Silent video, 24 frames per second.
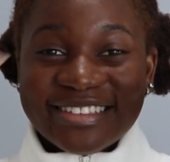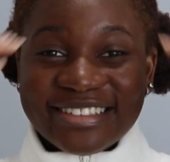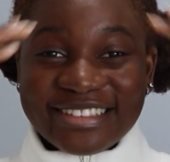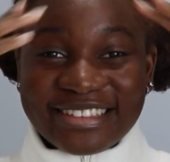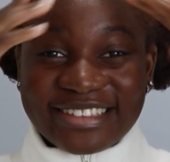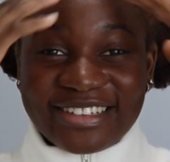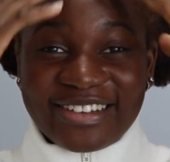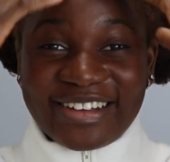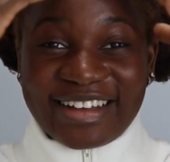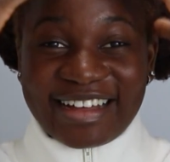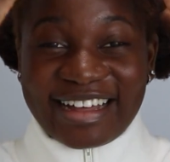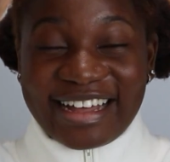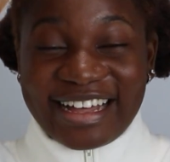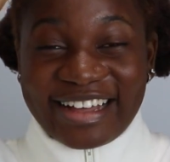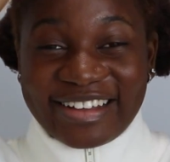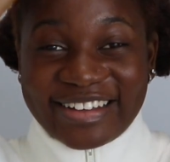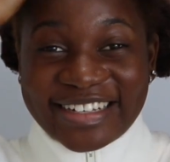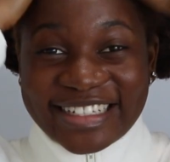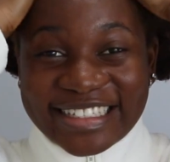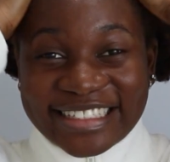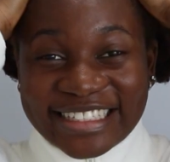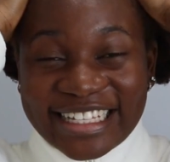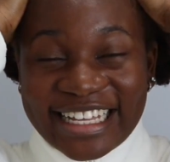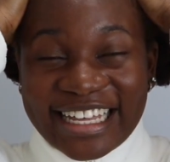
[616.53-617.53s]
So
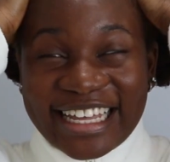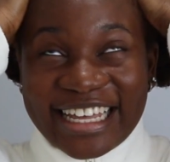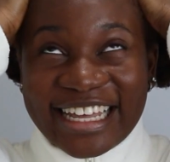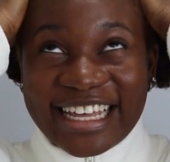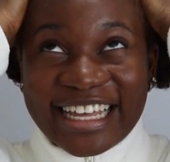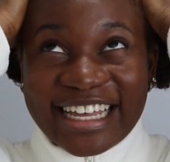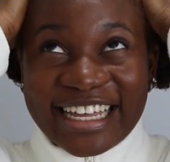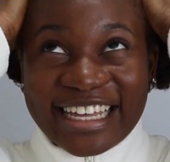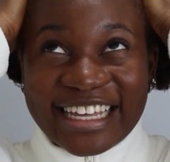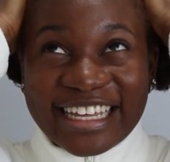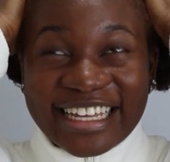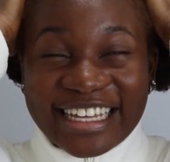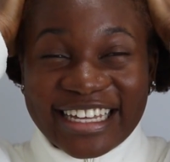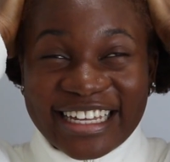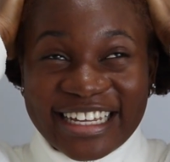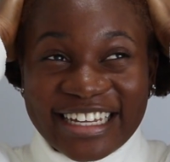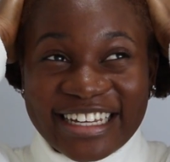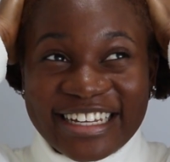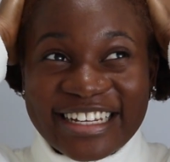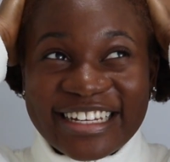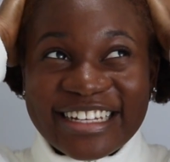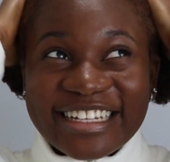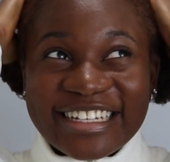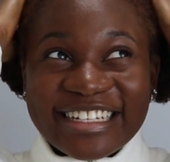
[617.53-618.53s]
I was
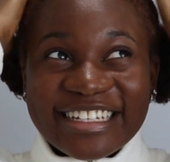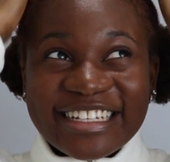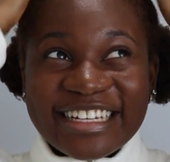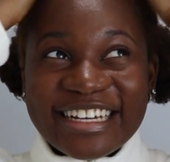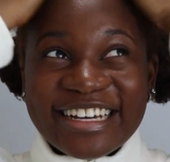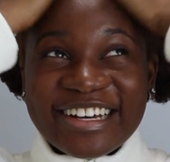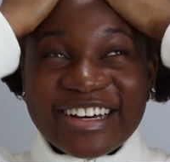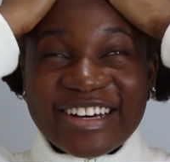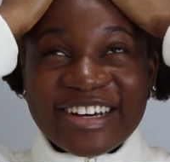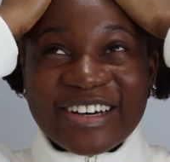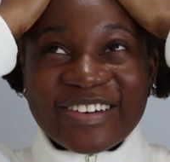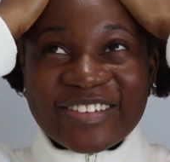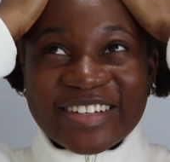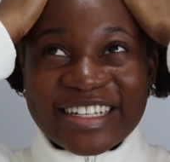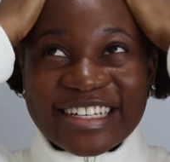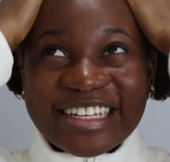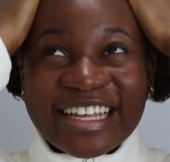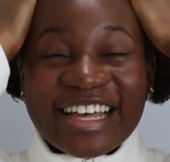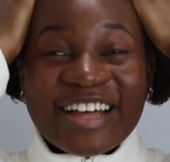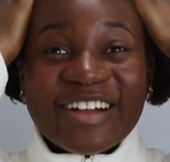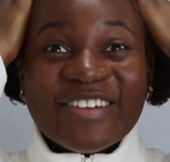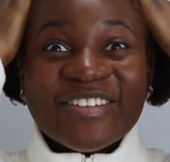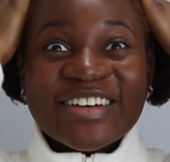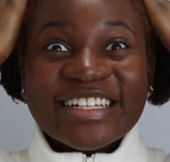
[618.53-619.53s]
like, oh my
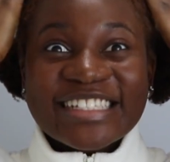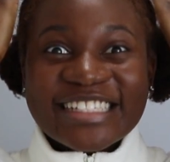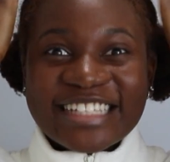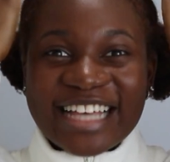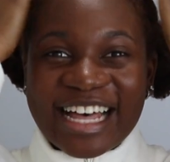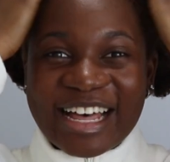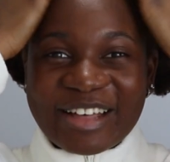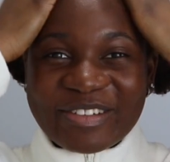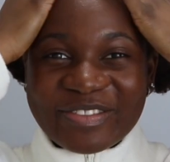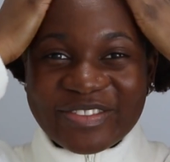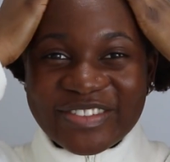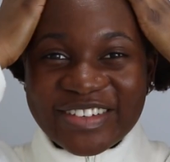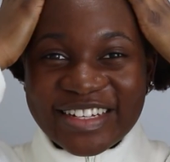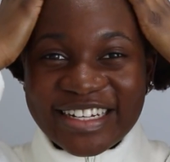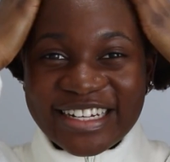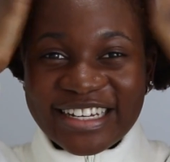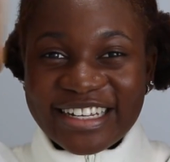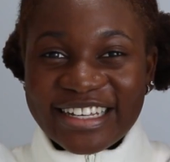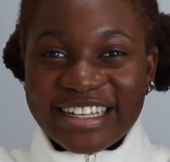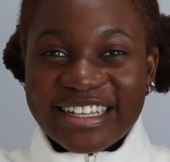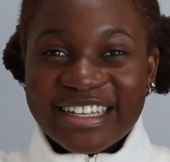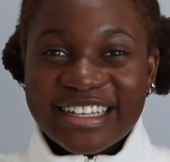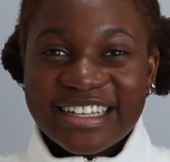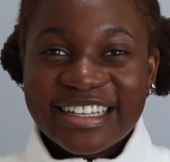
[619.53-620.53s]
god, what's
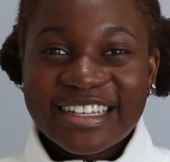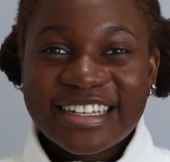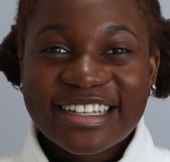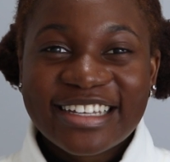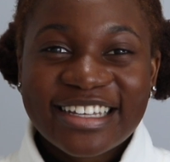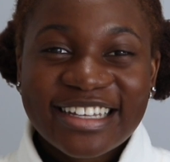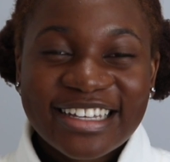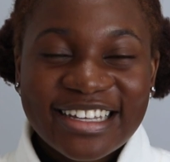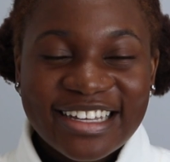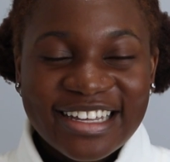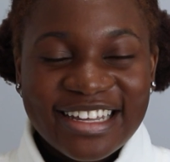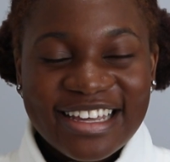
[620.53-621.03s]
happening?